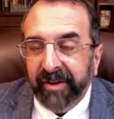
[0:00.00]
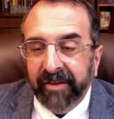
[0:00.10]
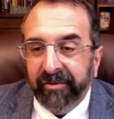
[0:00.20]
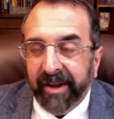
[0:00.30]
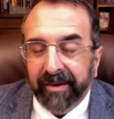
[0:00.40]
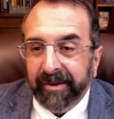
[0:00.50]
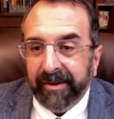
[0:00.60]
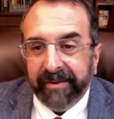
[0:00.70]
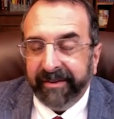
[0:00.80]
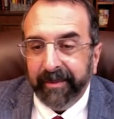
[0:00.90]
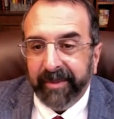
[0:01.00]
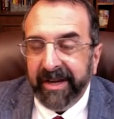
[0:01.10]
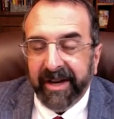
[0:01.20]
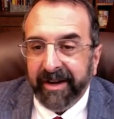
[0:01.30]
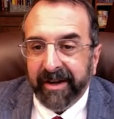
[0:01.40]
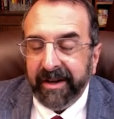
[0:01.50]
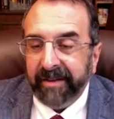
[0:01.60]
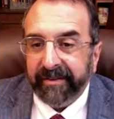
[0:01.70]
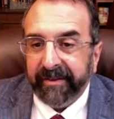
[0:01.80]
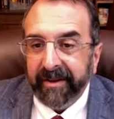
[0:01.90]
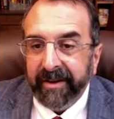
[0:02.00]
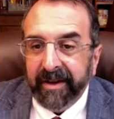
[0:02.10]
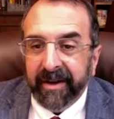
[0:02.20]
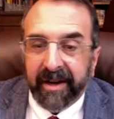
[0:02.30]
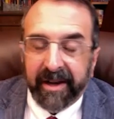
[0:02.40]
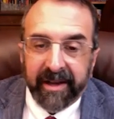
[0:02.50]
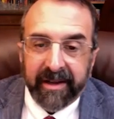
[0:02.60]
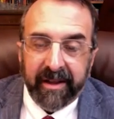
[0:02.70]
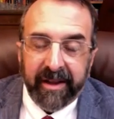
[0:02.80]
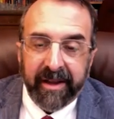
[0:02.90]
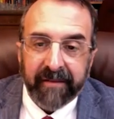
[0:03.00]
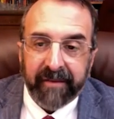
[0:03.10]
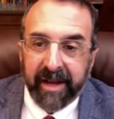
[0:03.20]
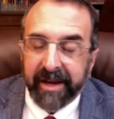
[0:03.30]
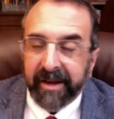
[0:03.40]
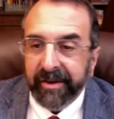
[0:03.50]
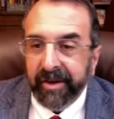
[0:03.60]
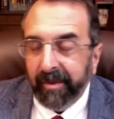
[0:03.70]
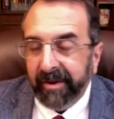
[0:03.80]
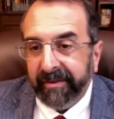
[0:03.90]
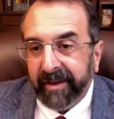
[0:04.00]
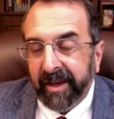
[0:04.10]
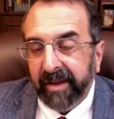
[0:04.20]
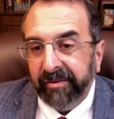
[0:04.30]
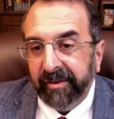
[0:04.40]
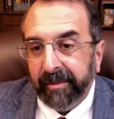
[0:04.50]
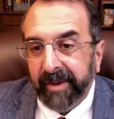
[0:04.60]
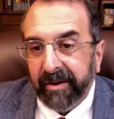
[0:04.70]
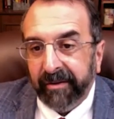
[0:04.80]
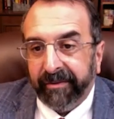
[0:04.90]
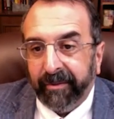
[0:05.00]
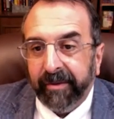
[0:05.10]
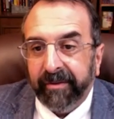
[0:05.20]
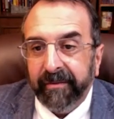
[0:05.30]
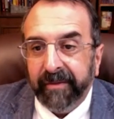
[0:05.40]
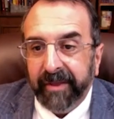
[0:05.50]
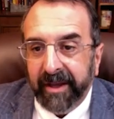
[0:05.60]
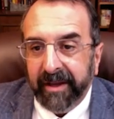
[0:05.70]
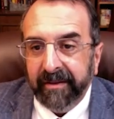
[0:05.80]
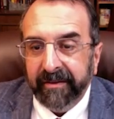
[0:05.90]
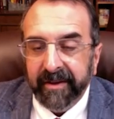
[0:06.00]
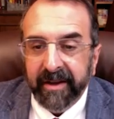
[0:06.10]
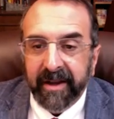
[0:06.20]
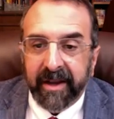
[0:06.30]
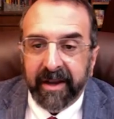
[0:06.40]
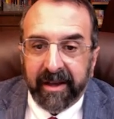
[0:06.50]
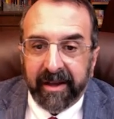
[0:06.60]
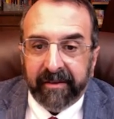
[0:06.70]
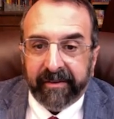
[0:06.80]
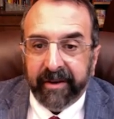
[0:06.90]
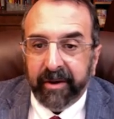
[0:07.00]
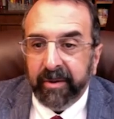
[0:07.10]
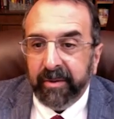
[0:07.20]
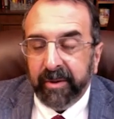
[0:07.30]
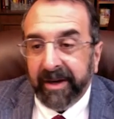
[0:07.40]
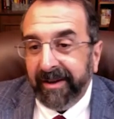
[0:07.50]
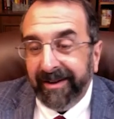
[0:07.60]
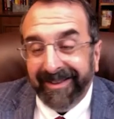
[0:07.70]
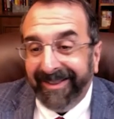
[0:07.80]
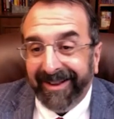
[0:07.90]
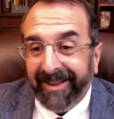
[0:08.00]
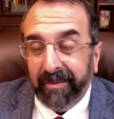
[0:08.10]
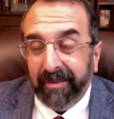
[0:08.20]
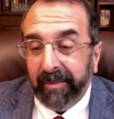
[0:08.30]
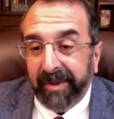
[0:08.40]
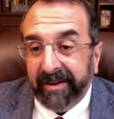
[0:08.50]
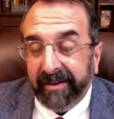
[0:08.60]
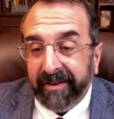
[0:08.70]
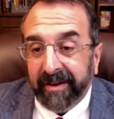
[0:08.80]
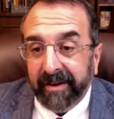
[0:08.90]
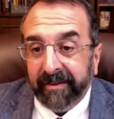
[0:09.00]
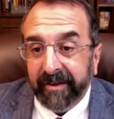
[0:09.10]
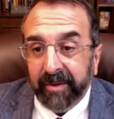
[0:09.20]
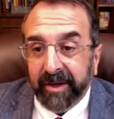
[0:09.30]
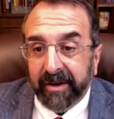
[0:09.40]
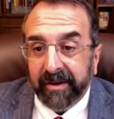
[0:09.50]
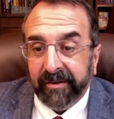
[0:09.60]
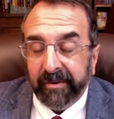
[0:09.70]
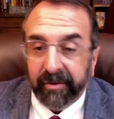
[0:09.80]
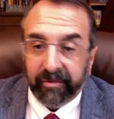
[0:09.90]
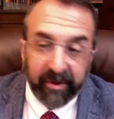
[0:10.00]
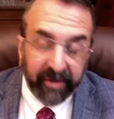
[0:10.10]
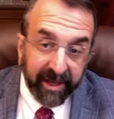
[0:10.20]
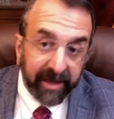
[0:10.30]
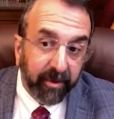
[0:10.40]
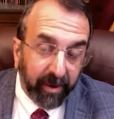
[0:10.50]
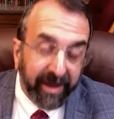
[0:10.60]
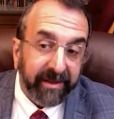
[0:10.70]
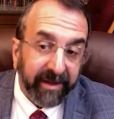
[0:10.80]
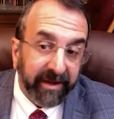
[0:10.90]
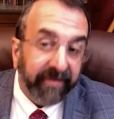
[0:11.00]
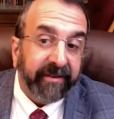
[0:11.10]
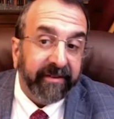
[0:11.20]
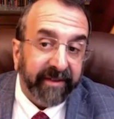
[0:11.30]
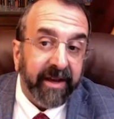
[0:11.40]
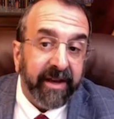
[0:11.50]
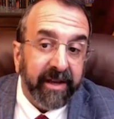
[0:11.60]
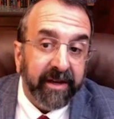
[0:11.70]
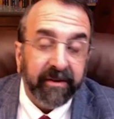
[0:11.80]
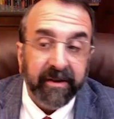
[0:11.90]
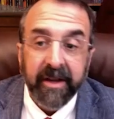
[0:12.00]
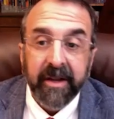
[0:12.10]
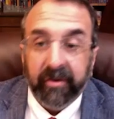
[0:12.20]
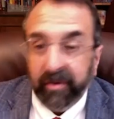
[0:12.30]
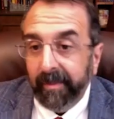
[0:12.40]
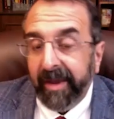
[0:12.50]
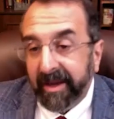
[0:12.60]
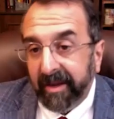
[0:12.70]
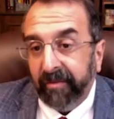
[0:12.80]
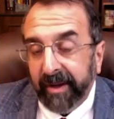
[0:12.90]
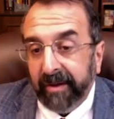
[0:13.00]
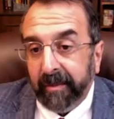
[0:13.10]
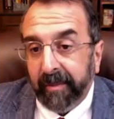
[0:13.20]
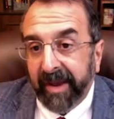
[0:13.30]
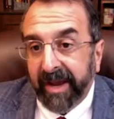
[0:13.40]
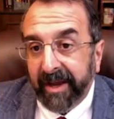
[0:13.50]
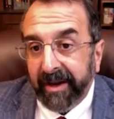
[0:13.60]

in general is simply not honest, and they have lied on numerous occasions about all sorts of things. And so that they would be dishonest in regard to Israel in a way that is designed to make Israel look bad